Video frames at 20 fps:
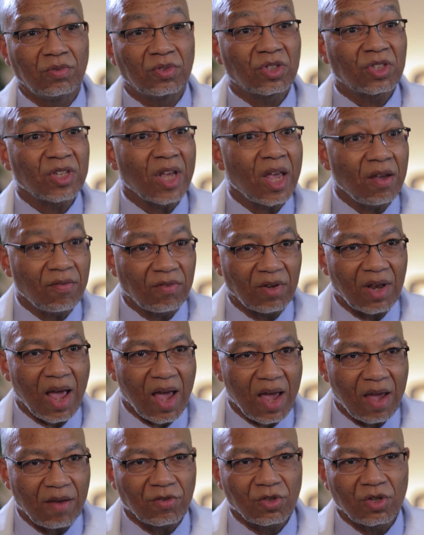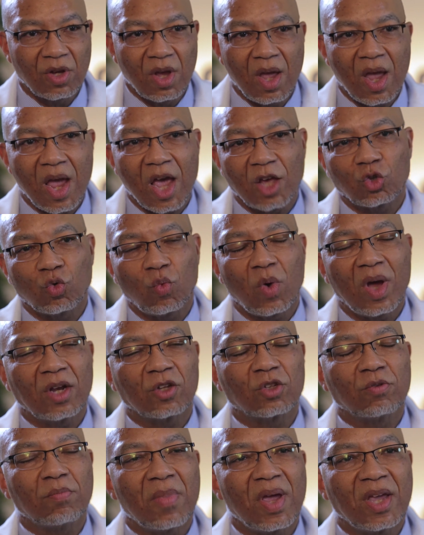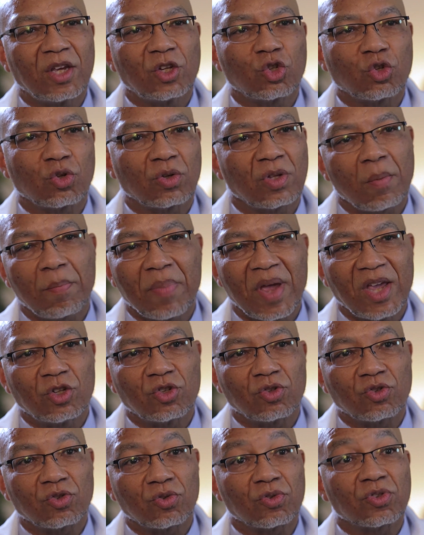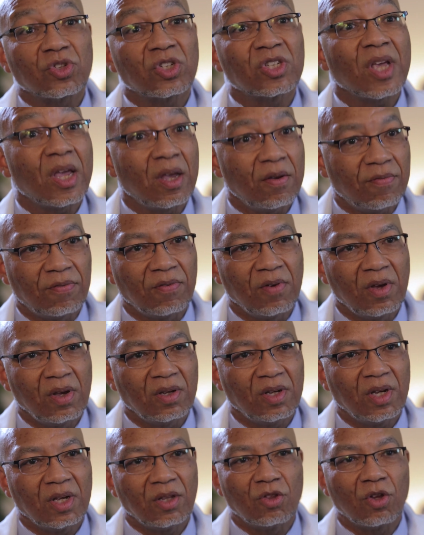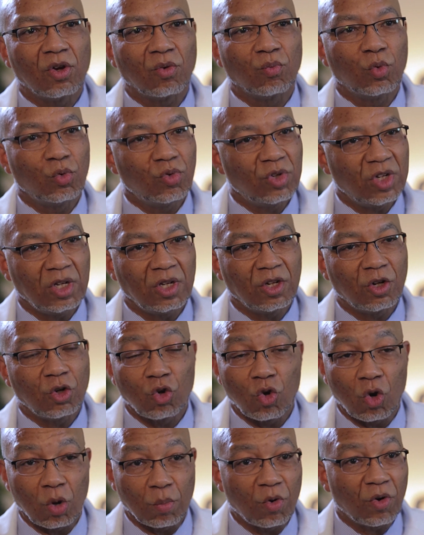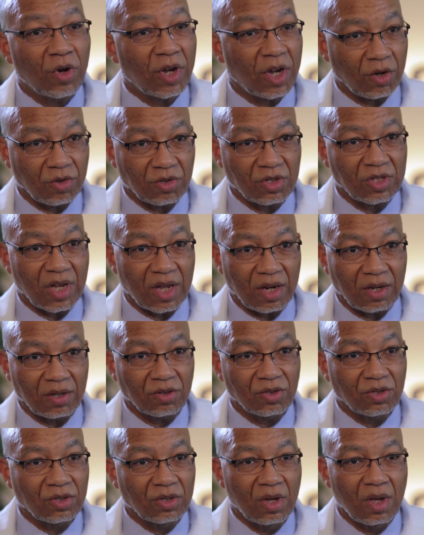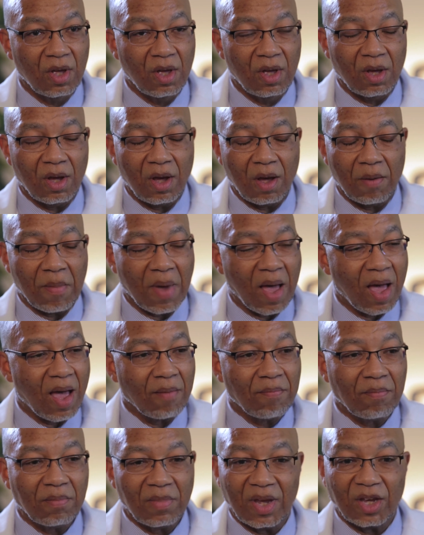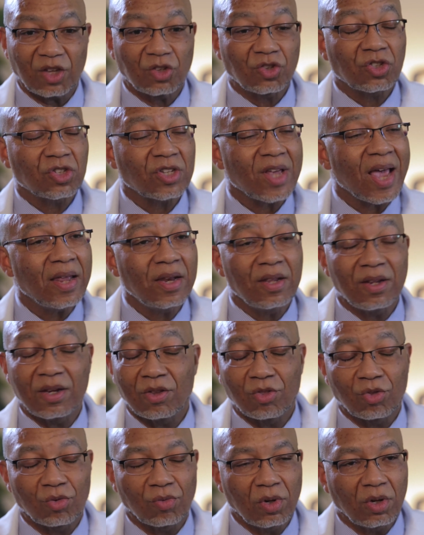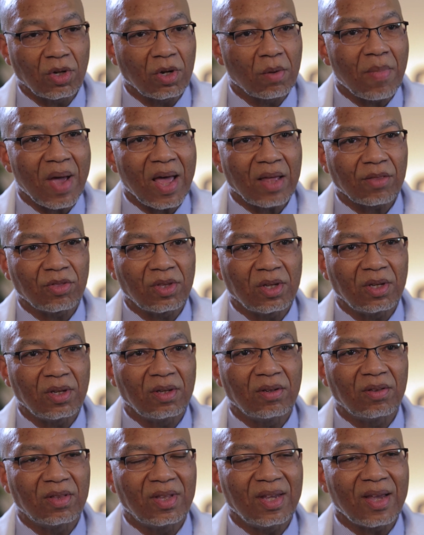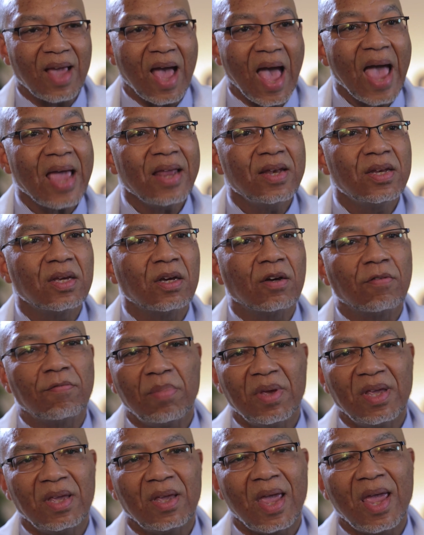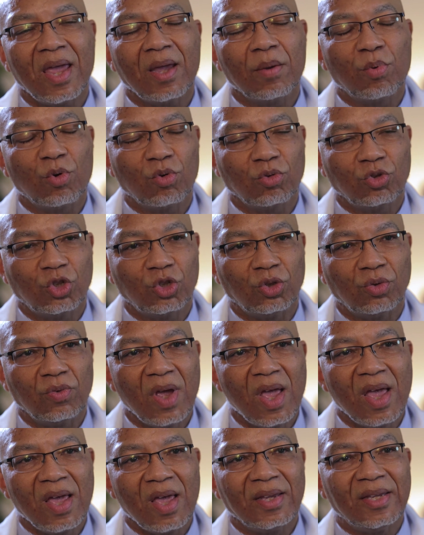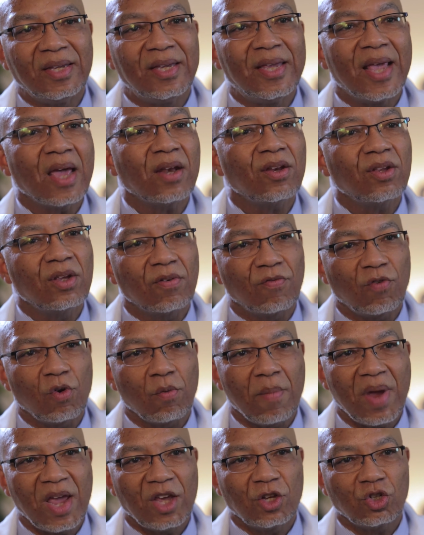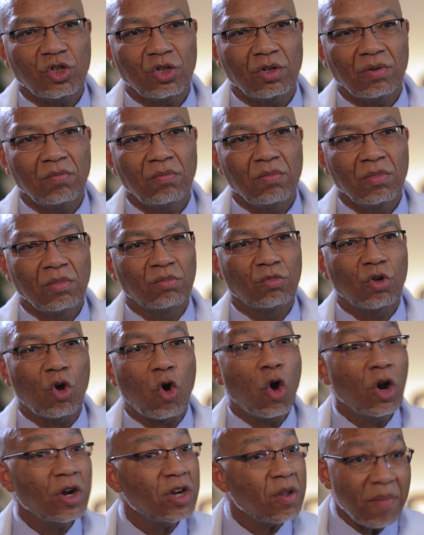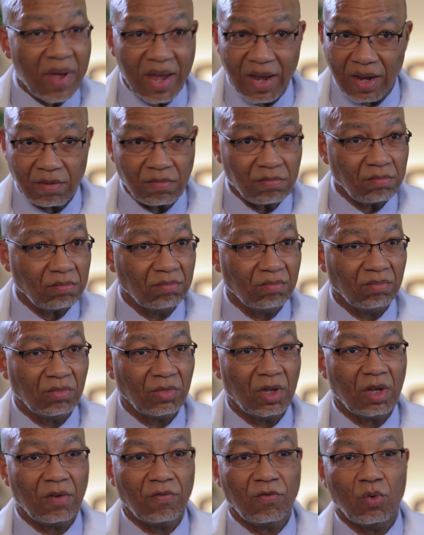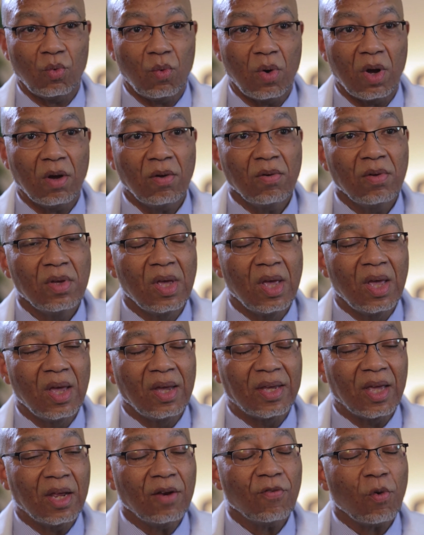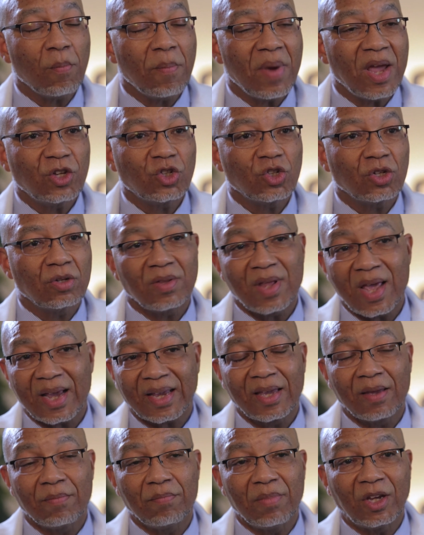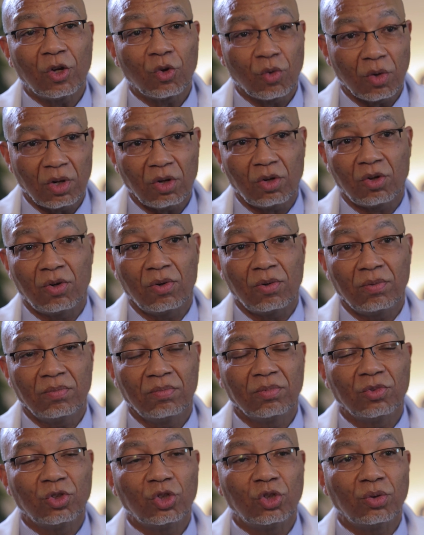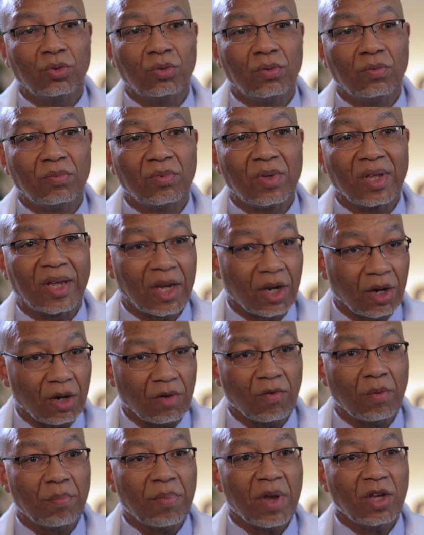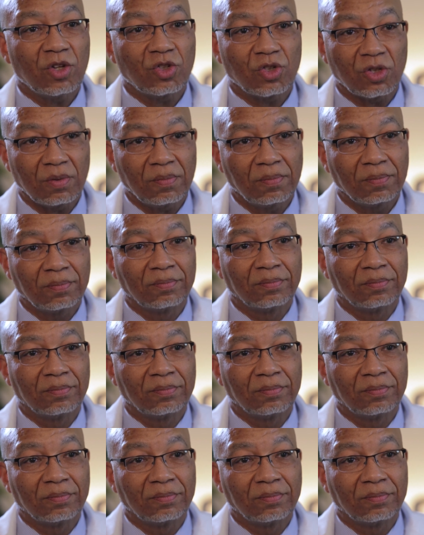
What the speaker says: save lives, as well as make sure that patients are safe in their routine and normal care settings. I'm excited and thrilled about the idea of being able to get information on demand, if you will, get information that can be critical to the care of a patient.